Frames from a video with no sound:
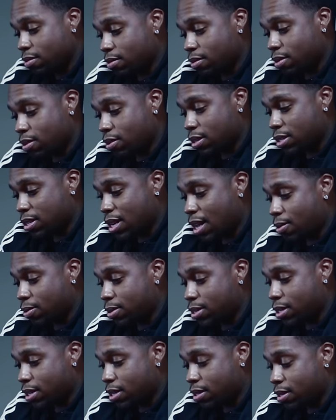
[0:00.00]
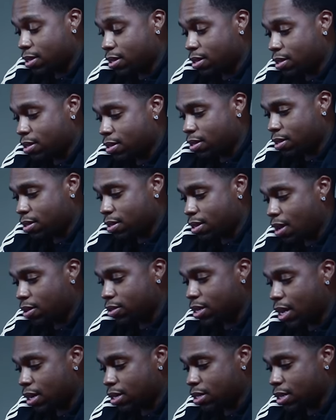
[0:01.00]
You know, cause I was out
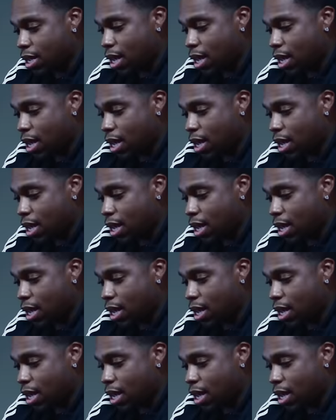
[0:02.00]
of